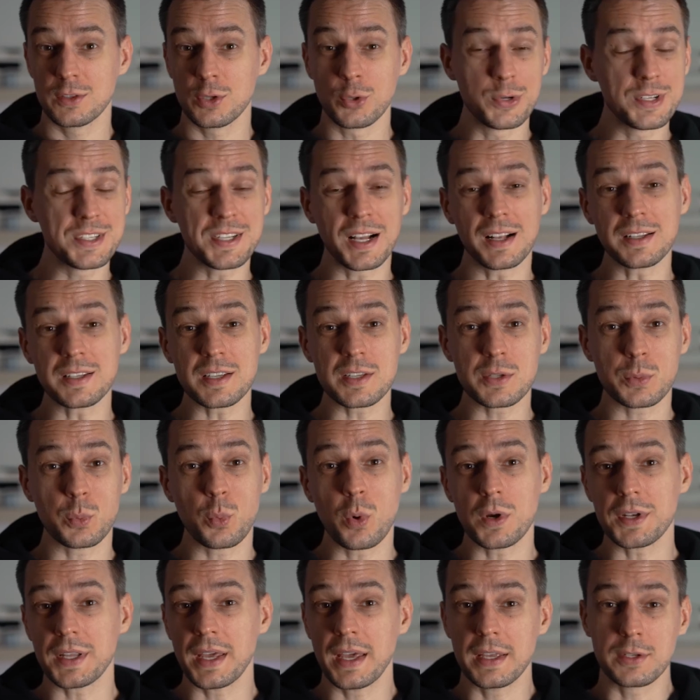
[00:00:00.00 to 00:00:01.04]
The result is
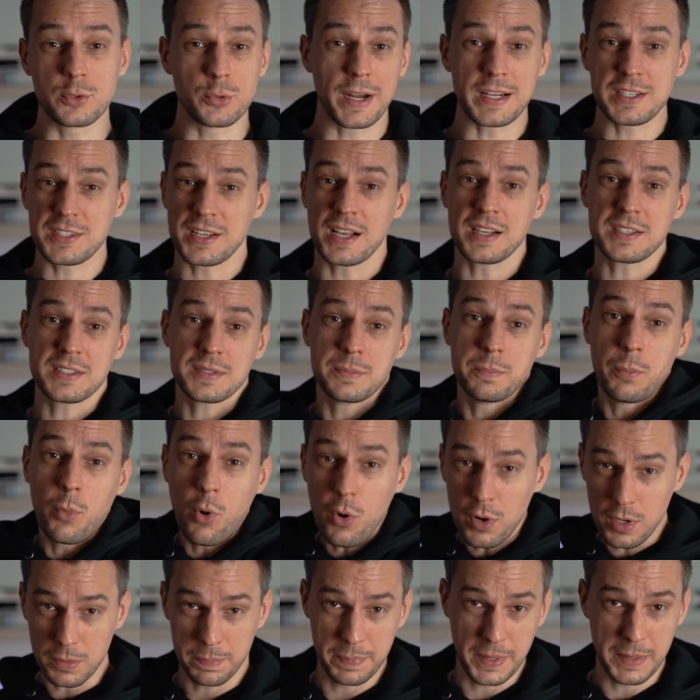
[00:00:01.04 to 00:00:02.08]
what attracts us
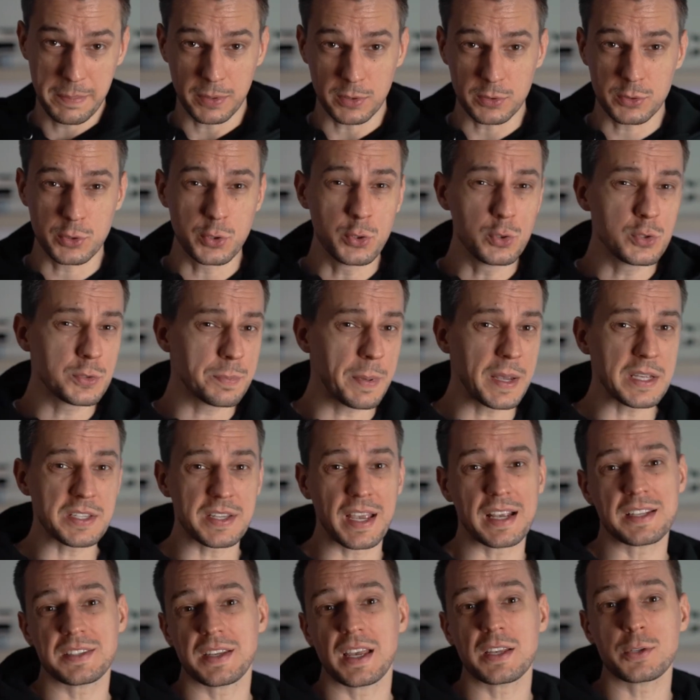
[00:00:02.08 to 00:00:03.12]
mortal people to
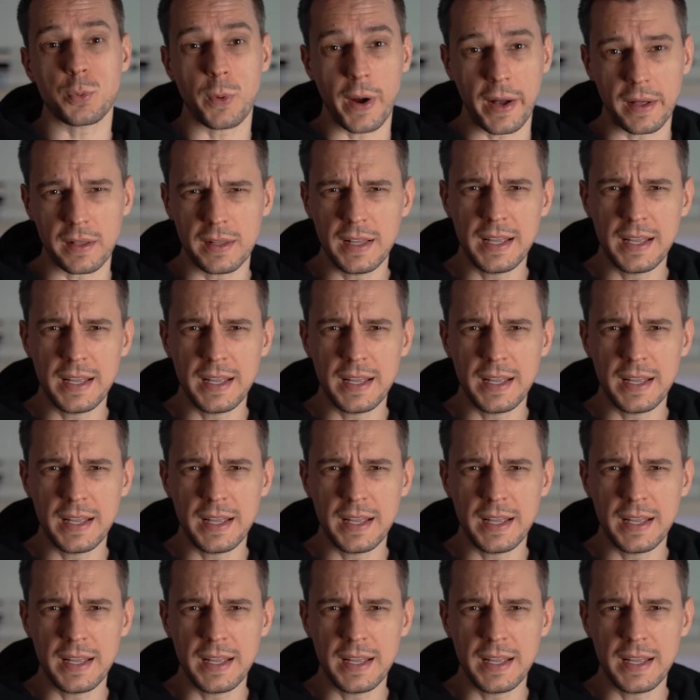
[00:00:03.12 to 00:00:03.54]
SpaceX as well.